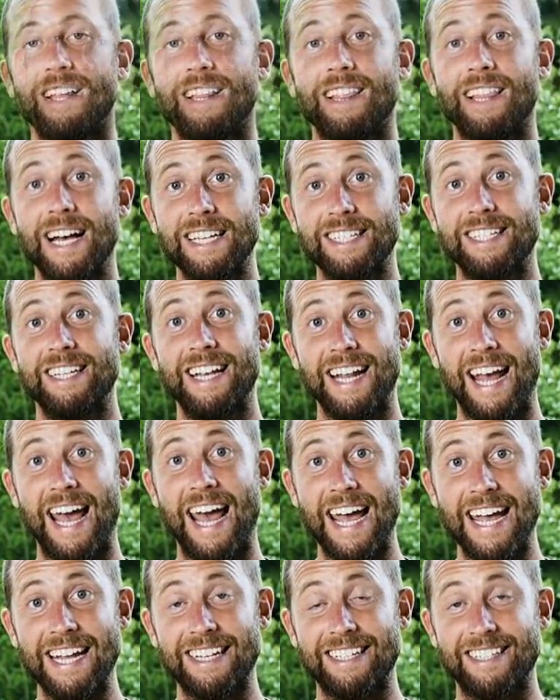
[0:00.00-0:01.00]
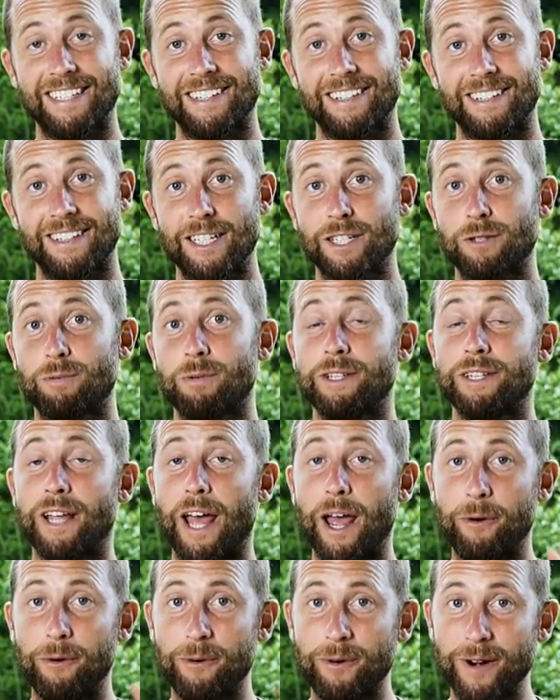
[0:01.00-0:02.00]
Lesson 8, this was
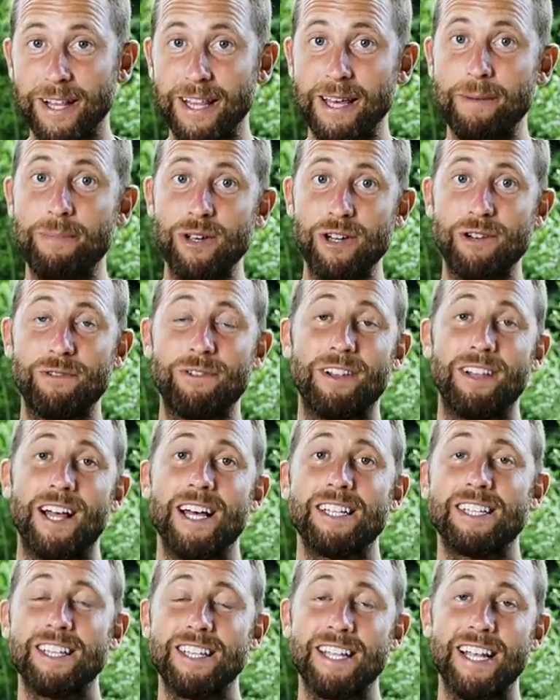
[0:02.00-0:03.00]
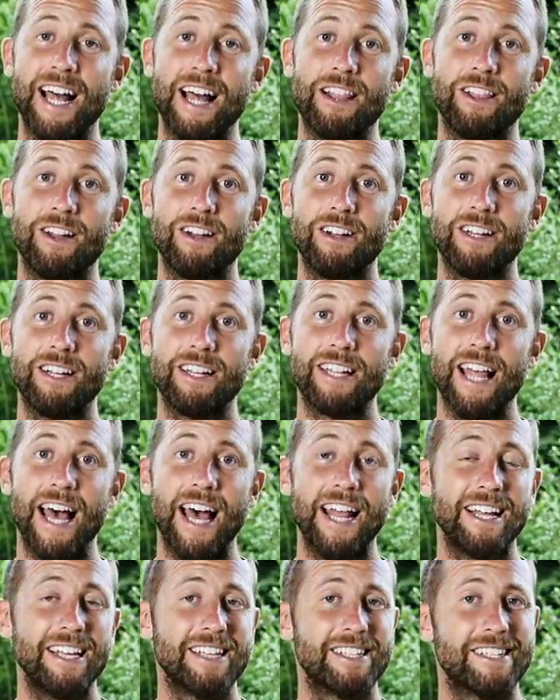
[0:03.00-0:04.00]
a really beautiful lesson that I learned, and
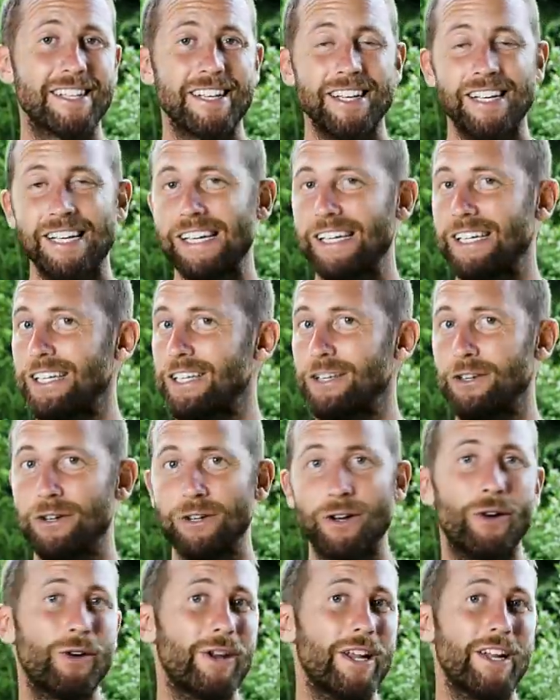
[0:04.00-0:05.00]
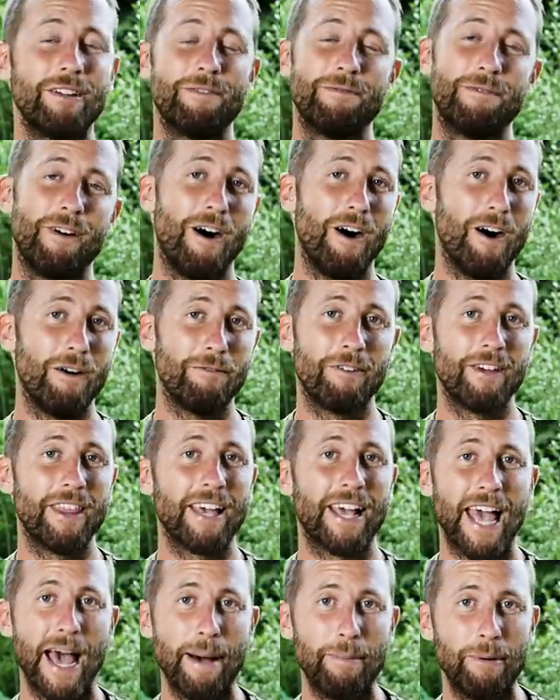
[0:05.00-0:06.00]
that is you don't need to fall for the
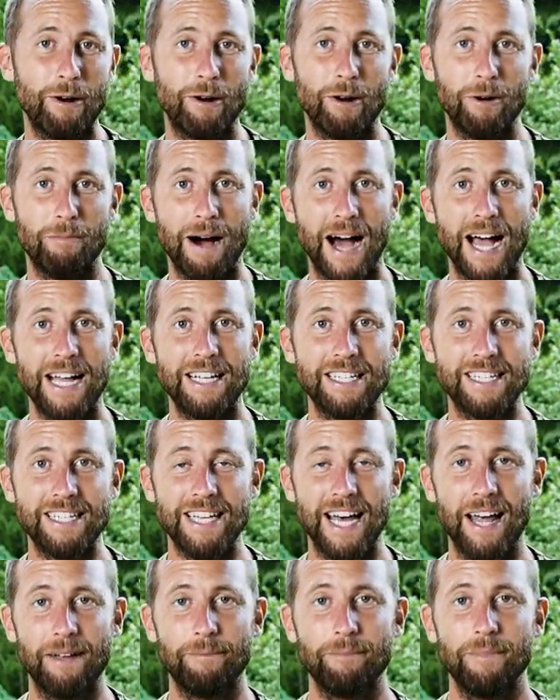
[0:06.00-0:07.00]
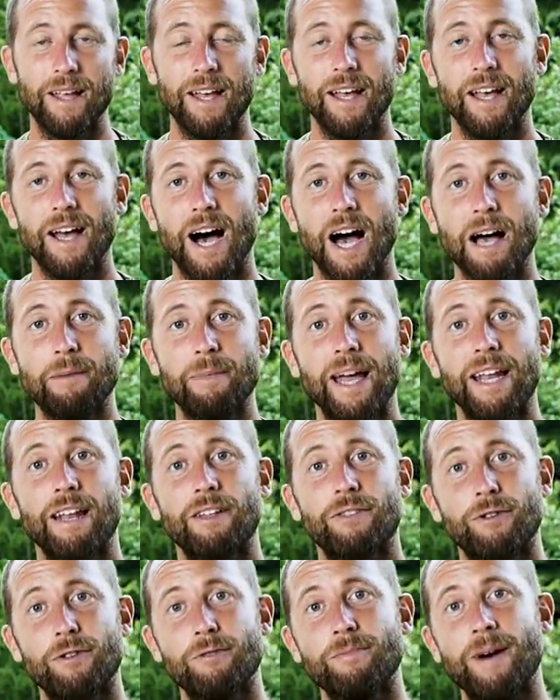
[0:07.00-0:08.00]
chemical mindset. I made
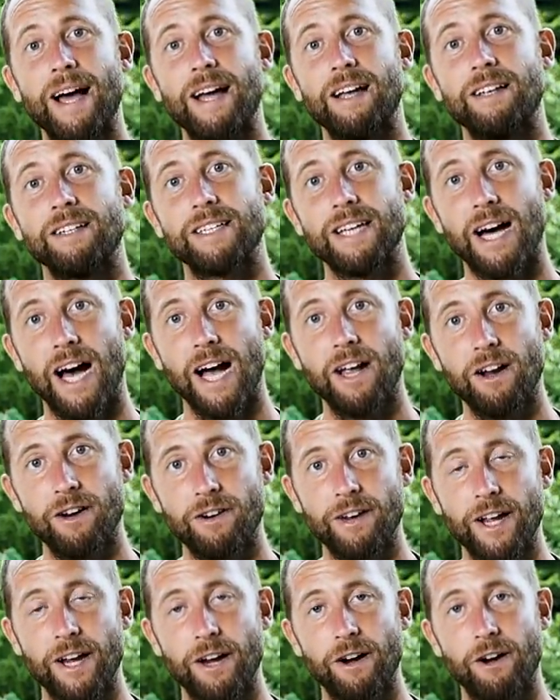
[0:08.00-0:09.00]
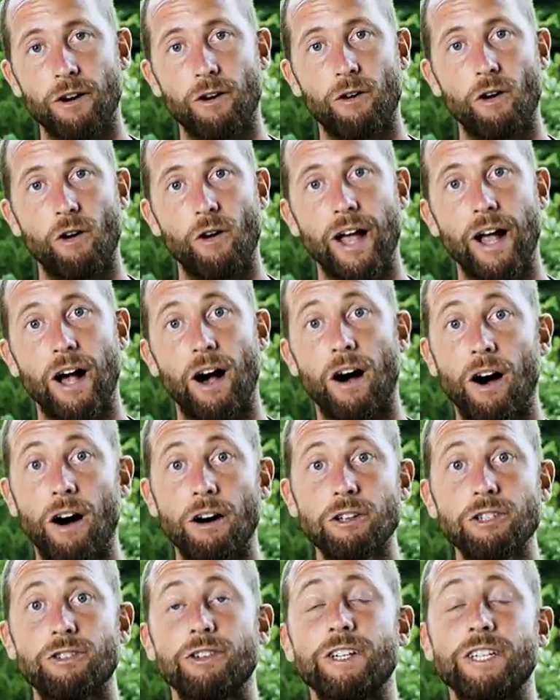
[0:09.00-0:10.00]
it through my entire year growing
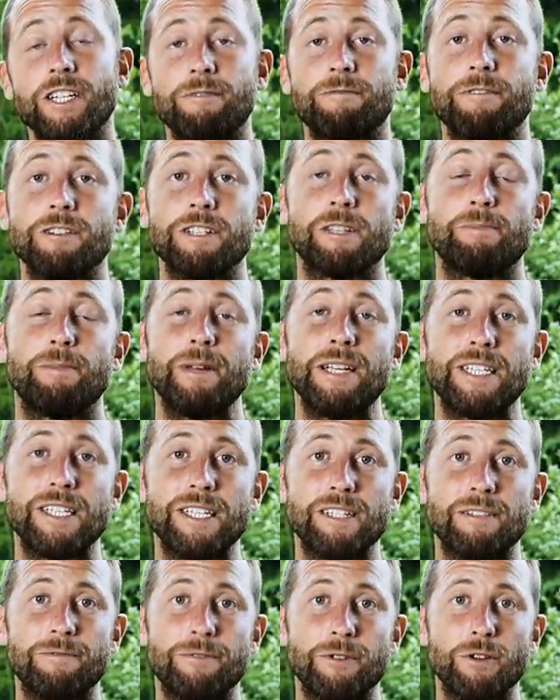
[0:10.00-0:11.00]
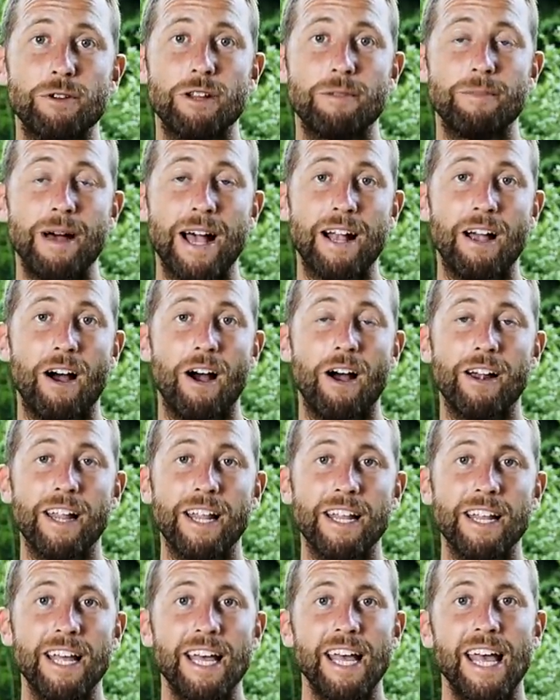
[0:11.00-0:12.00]
100 different species of food in my
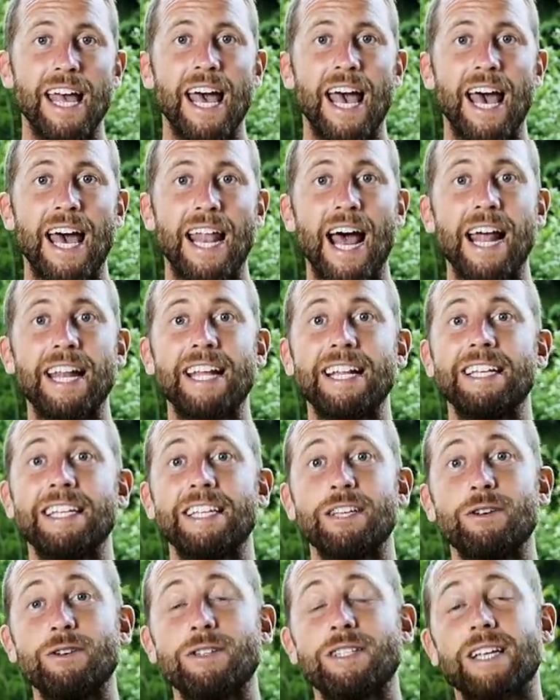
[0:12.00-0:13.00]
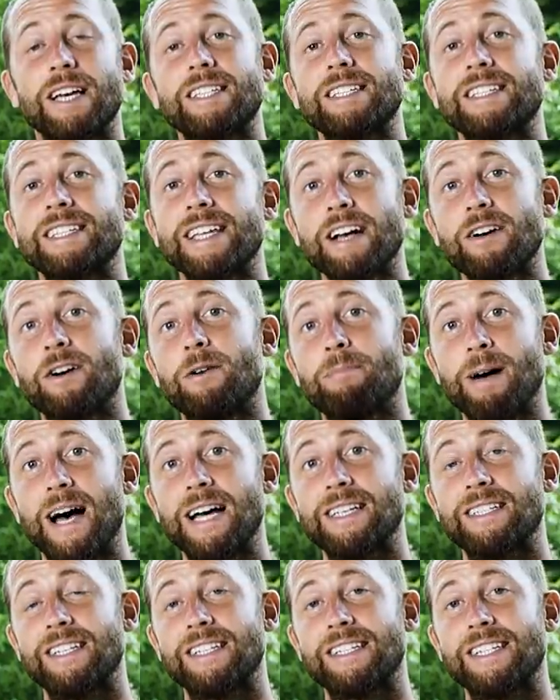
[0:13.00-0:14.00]
garden, and I didn't use a single
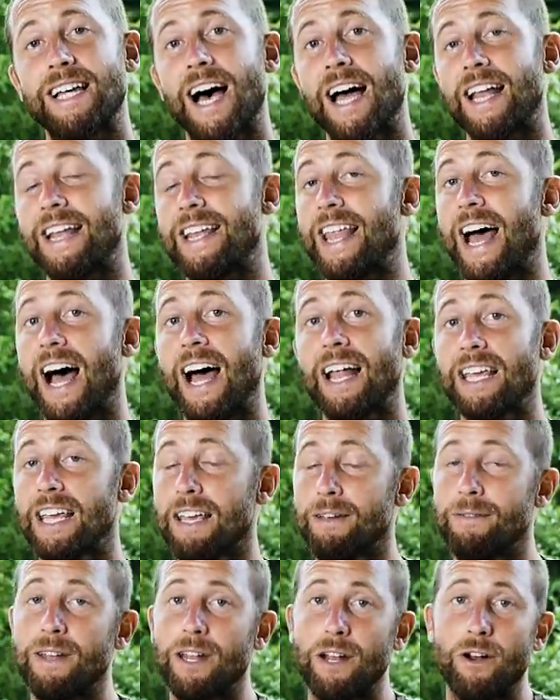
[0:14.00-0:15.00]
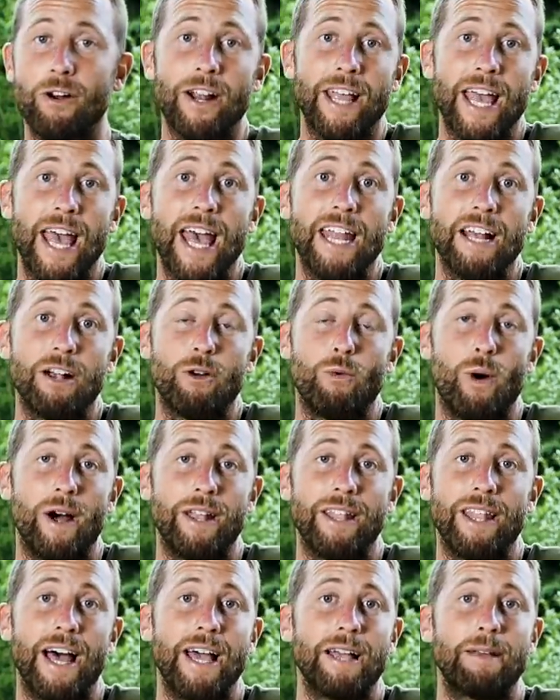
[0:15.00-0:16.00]
pesticide, not even an organic
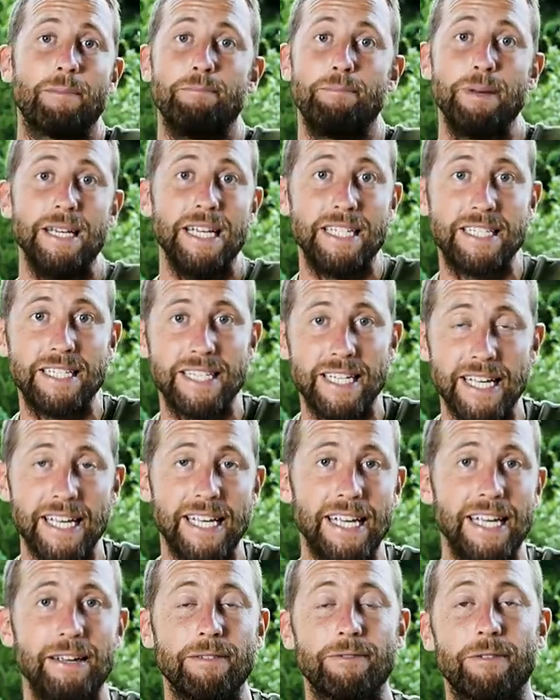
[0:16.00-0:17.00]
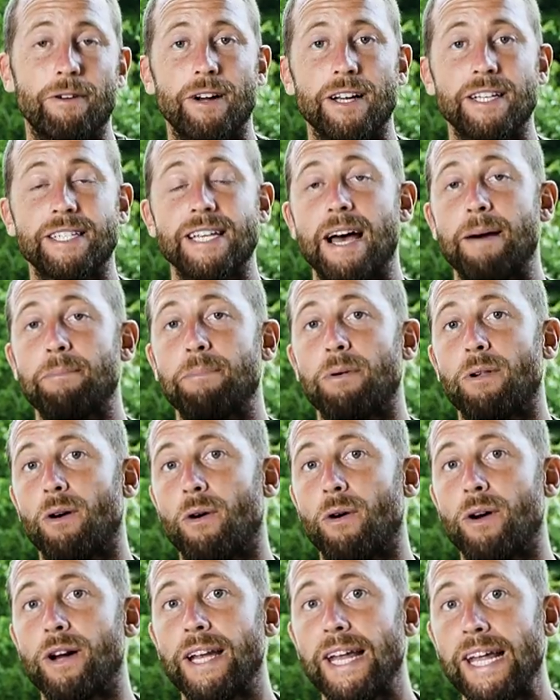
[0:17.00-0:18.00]
one like BT, for example,
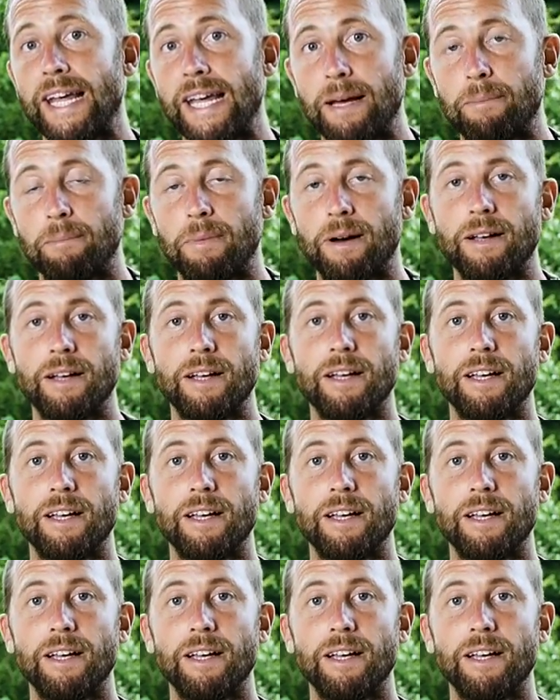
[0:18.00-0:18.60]
or neem.